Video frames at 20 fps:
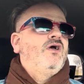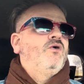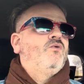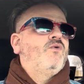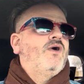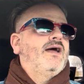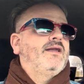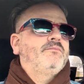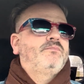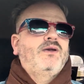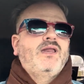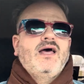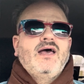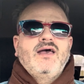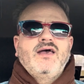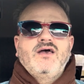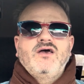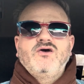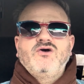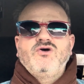one
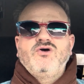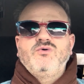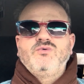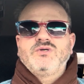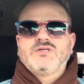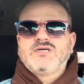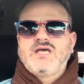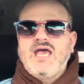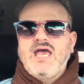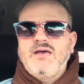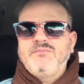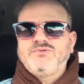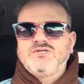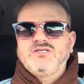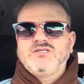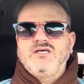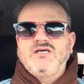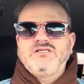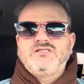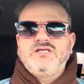player who would capture
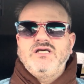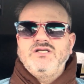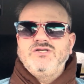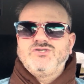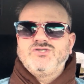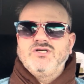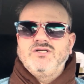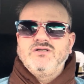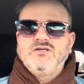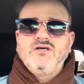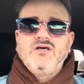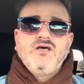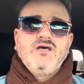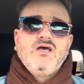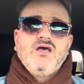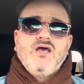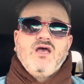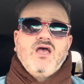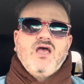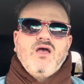the attention
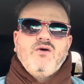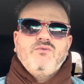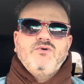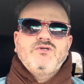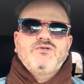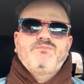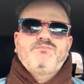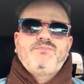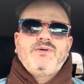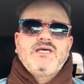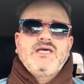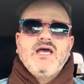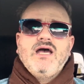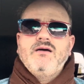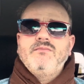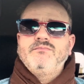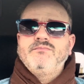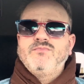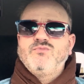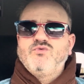and would
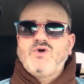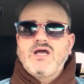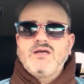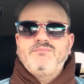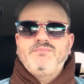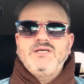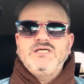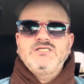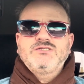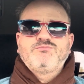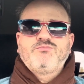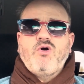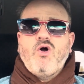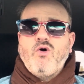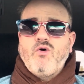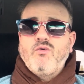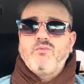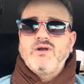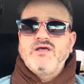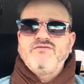become rugby's
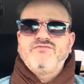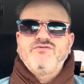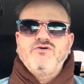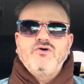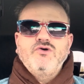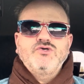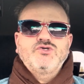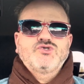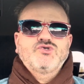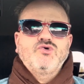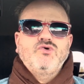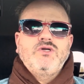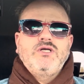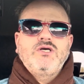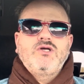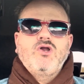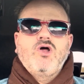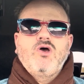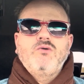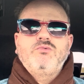probably first truly
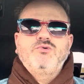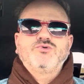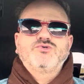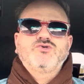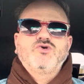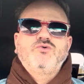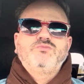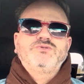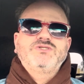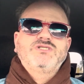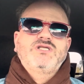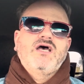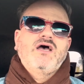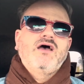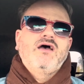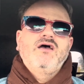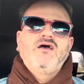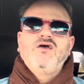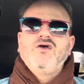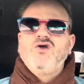global
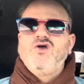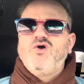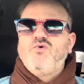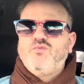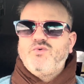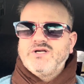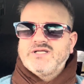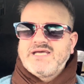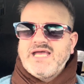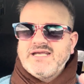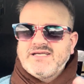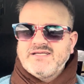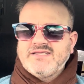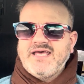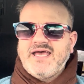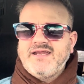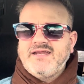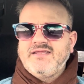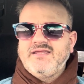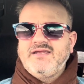superstar. We'll get to
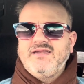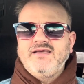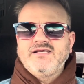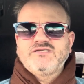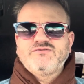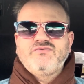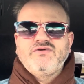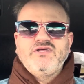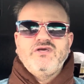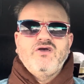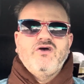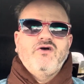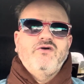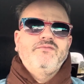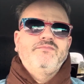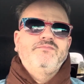that in the next video.